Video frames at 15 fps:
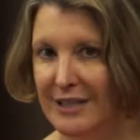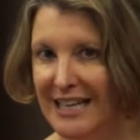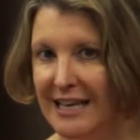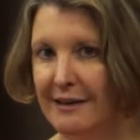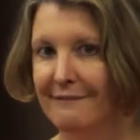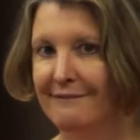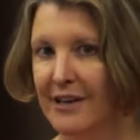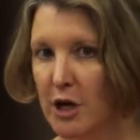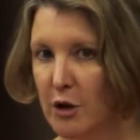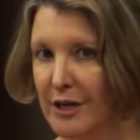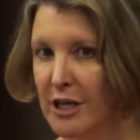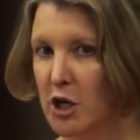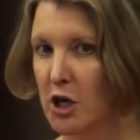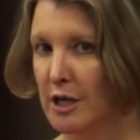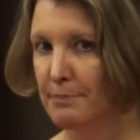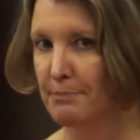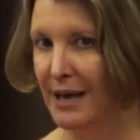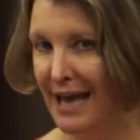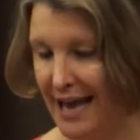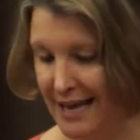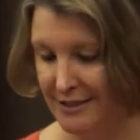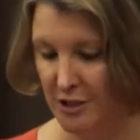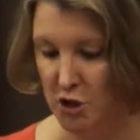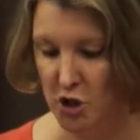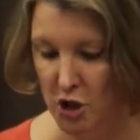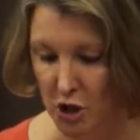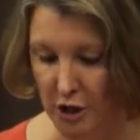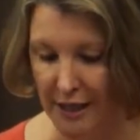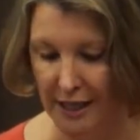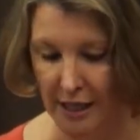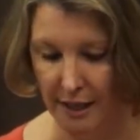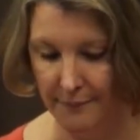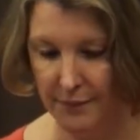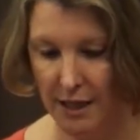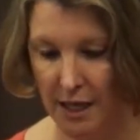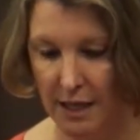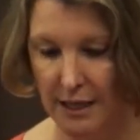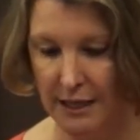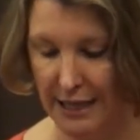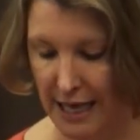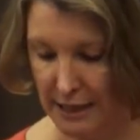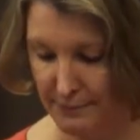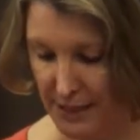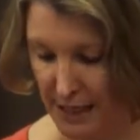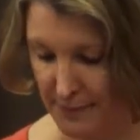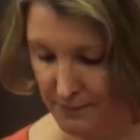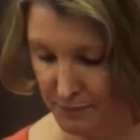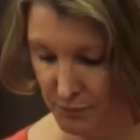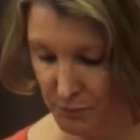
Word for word: need a very good patent attorney like me.